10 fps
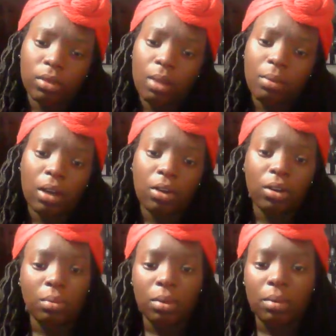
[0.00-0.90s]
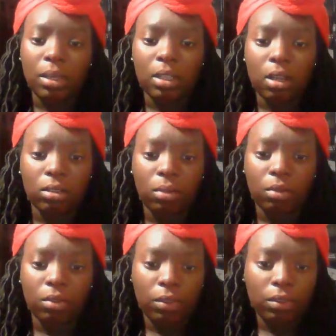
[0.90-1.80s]
I'm not going to put my child somewhere
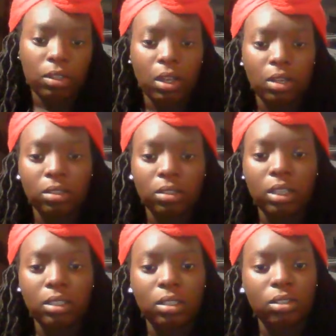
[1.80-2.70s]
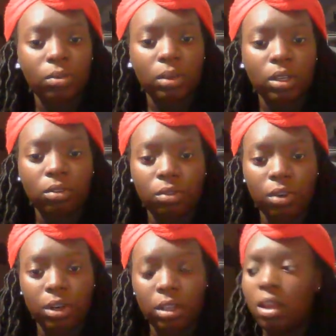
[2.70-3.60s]
for $15 a day just so we can
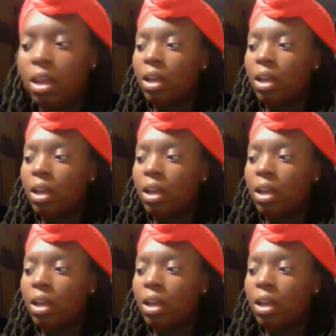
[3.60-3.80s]
afford it.